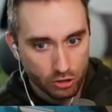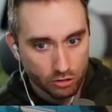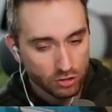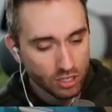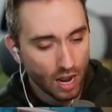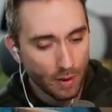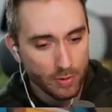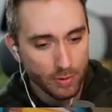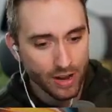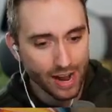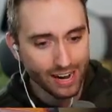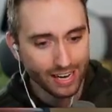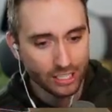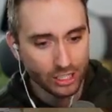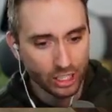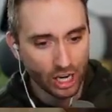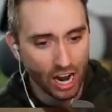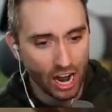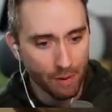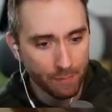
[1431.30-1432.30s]
Dom, you gotta
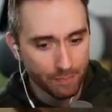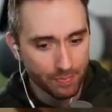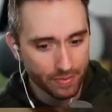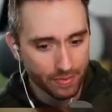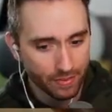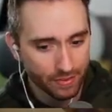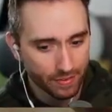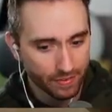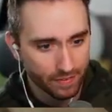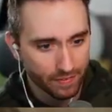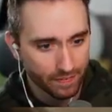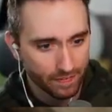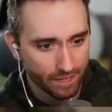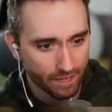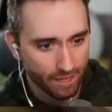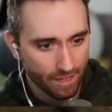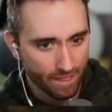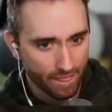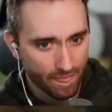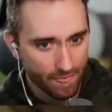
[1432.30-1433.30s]
jump!
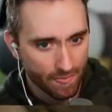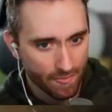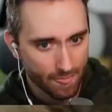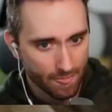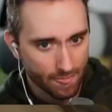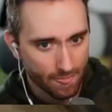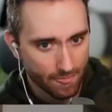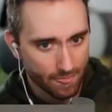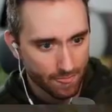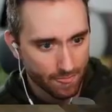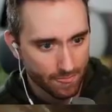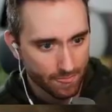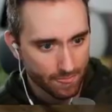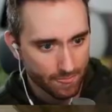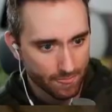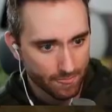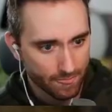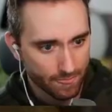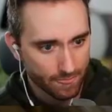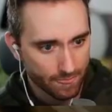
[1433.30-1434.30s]
We're running out of
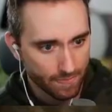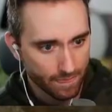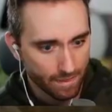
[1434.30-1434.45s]
road.